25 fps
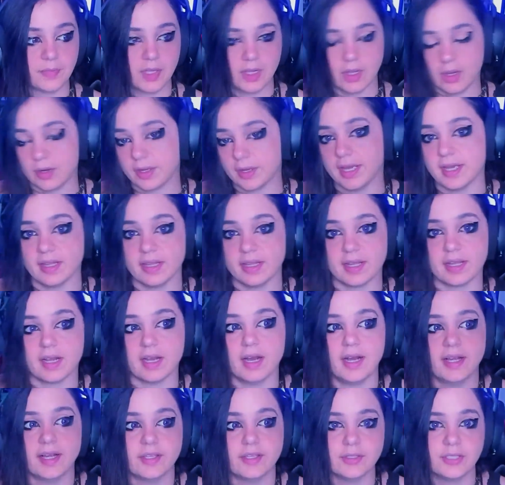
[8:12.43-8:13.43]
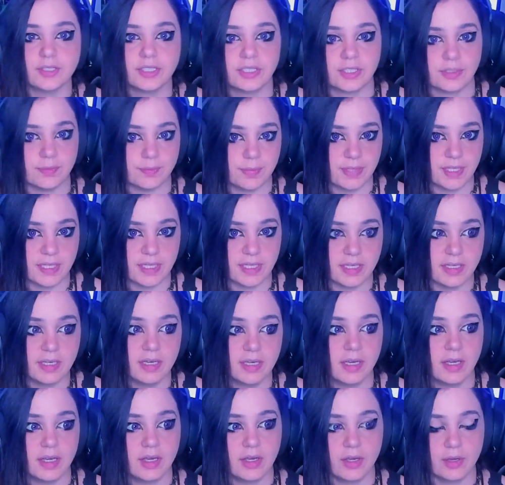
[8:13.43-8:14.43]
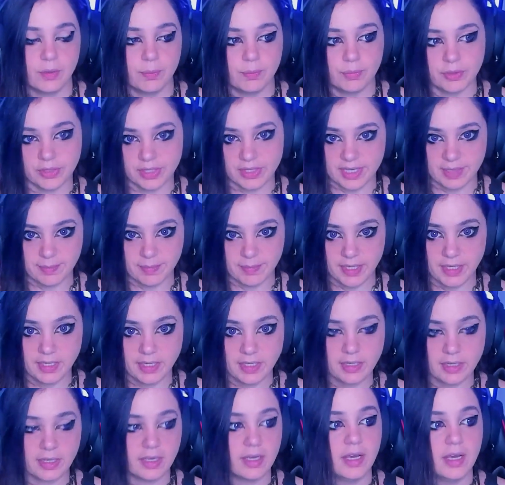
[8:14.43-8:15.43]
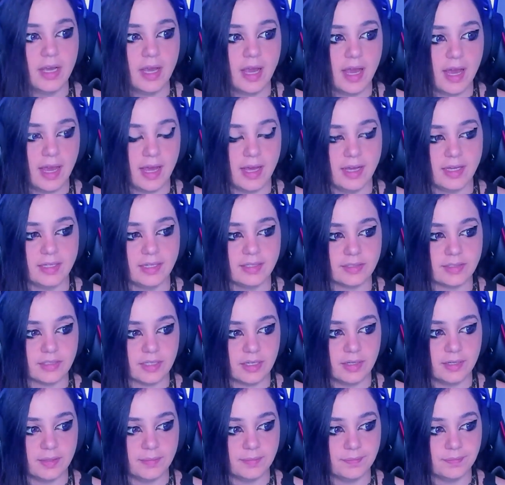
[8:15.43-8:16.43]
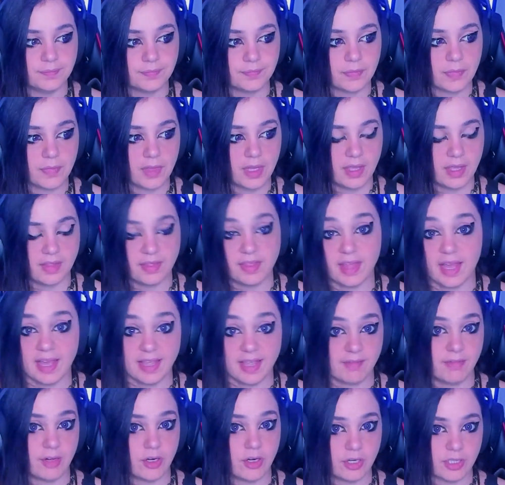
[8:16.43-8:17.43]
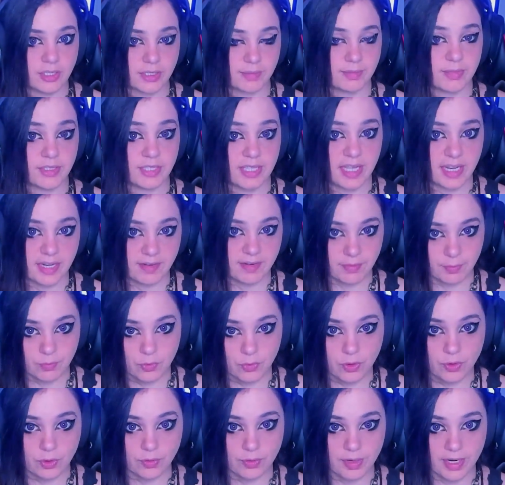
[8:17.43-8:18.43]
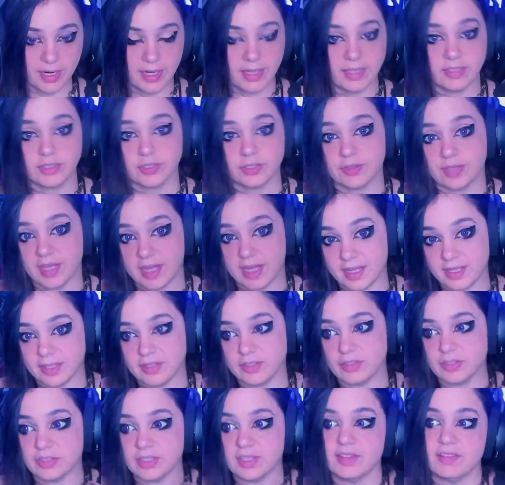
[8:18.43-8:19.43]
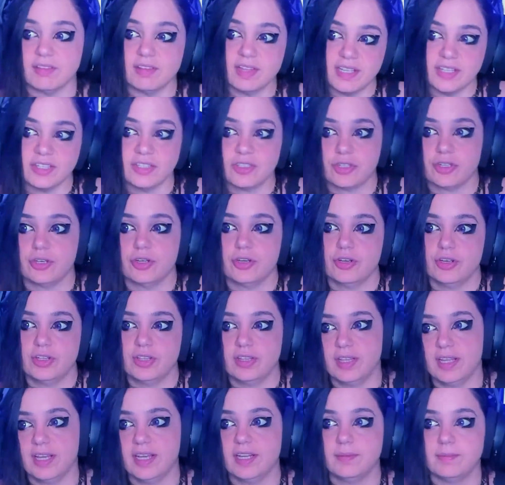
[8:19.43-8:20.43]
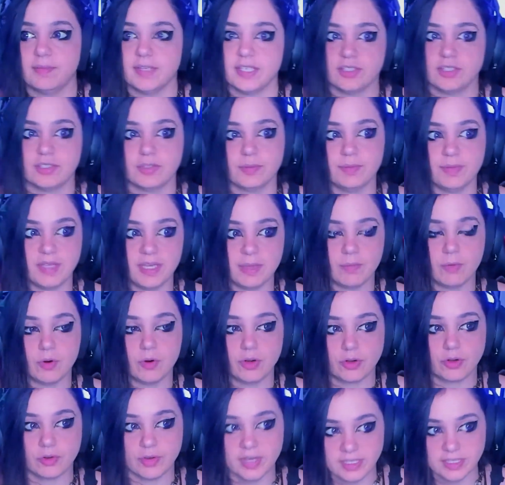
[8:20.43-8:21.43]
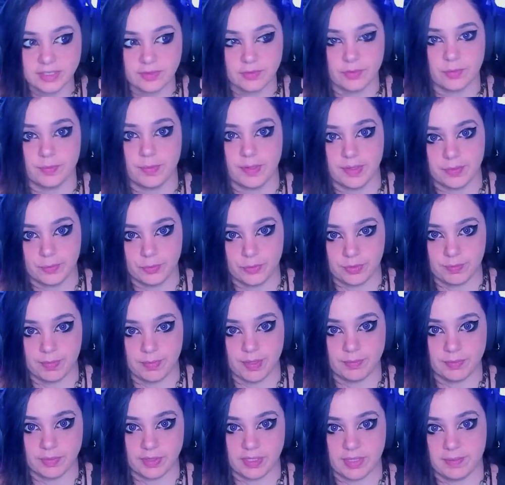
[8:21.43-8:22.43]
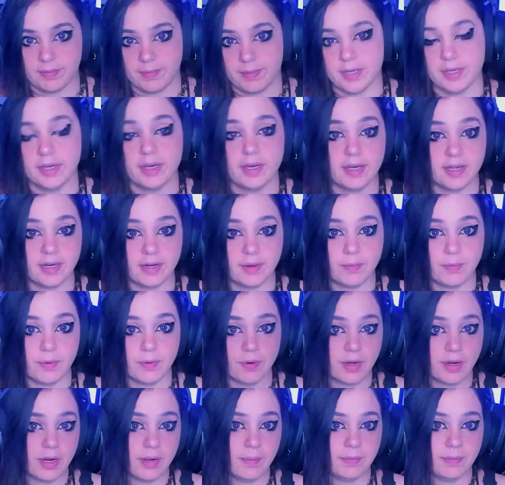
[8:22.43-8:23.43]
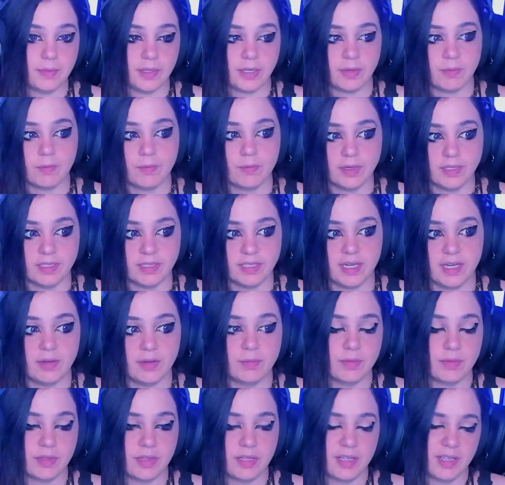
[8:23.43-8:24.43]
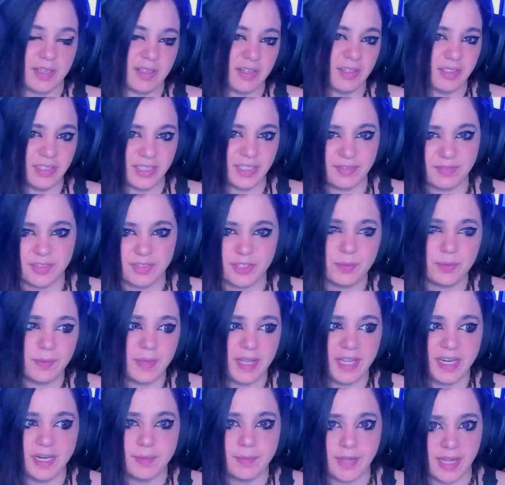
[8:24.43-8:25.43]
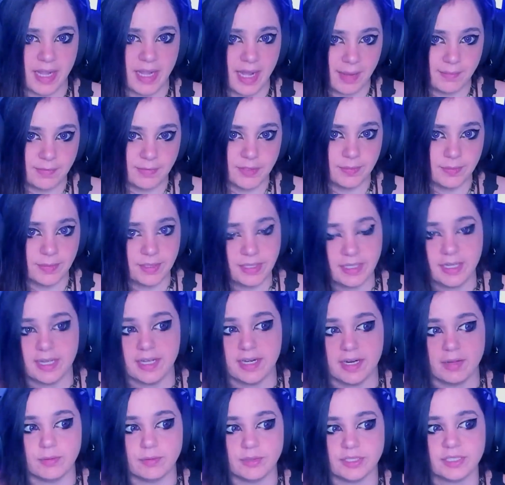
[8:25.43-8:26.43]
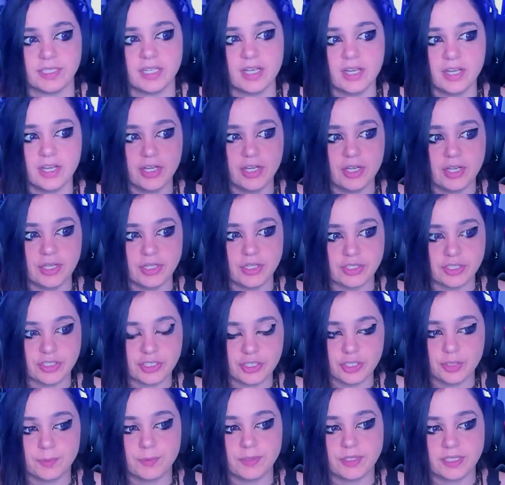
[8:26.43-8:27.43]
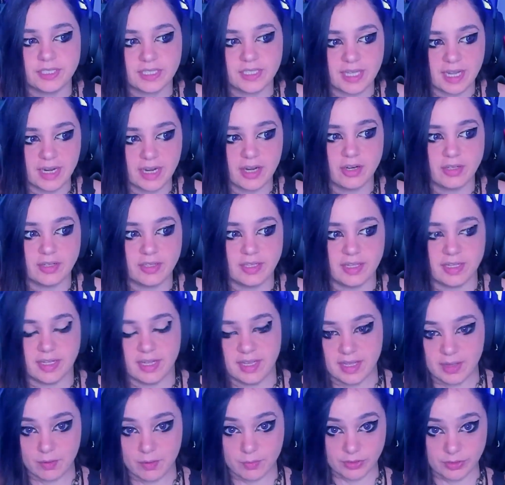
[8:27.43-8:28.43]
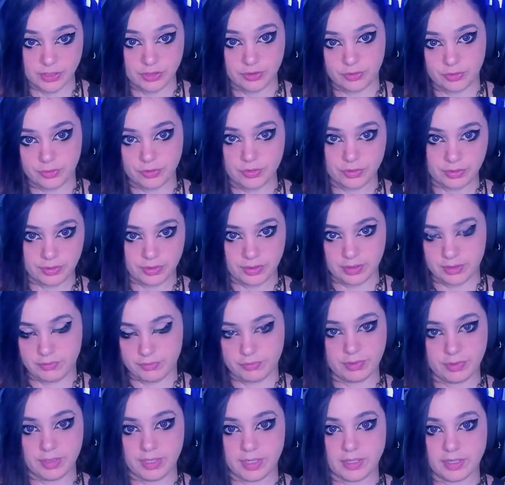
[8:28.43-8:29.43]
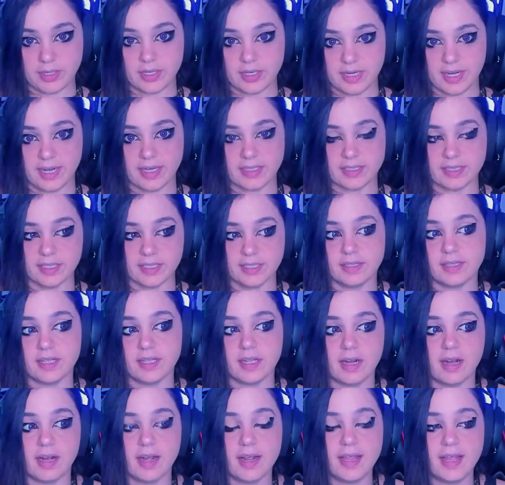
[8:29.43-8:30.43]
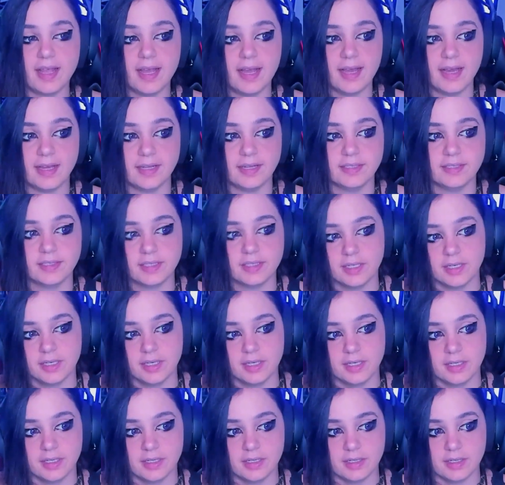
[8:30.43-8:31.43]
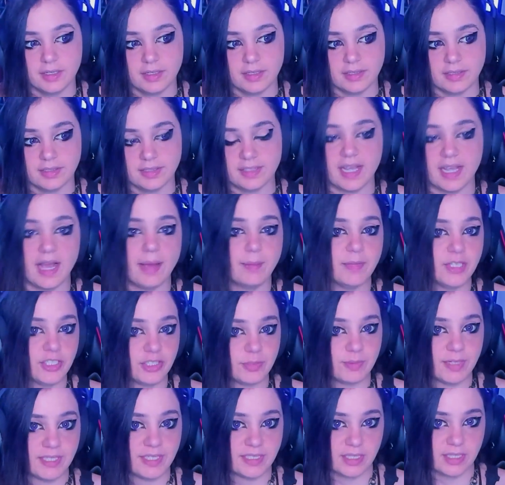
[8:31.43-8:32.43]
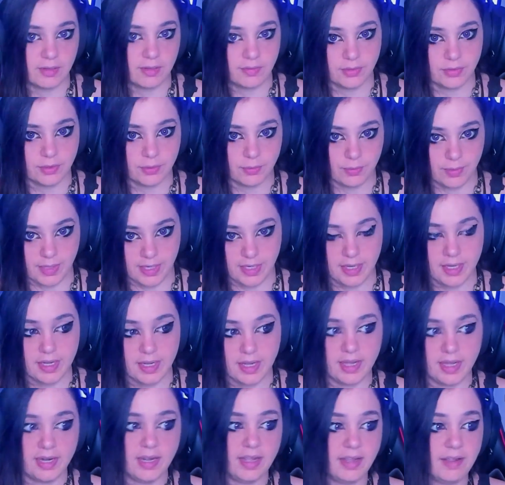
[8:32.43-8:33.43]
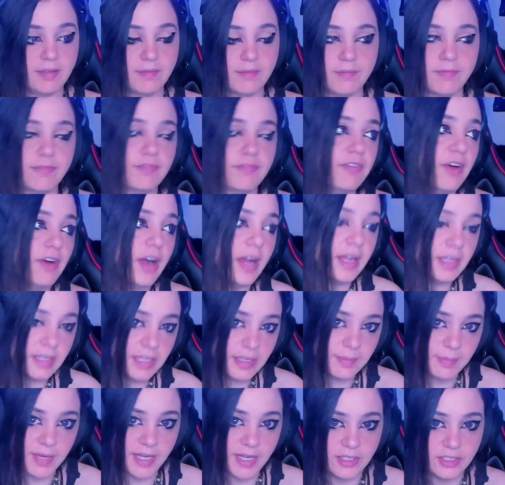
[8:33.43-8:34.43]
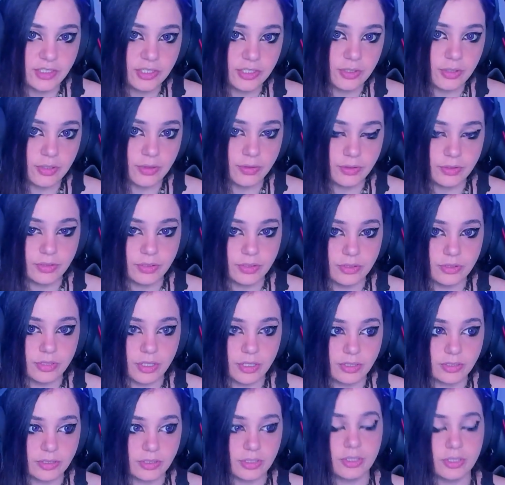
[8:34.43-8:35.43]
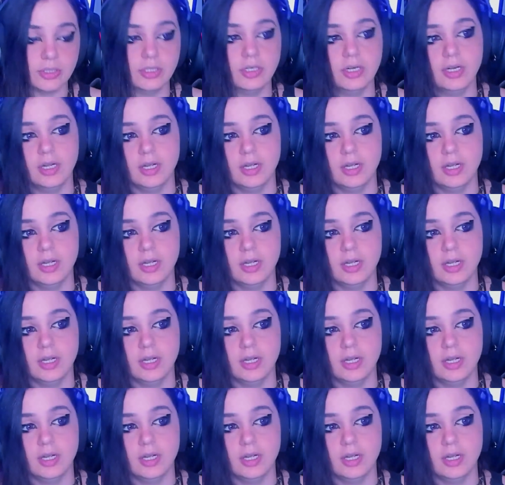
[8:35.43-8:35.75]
okay, like I used to be bulimic, and that even caused me to gain even more weight. So that in turn led me to being more aggressive with my bulimia. And I woke up like one day with like severe pain in my abdomen, and I was super scared that it was like connected, that I had damaged myself in a way. And I finally managed to go to a doctor,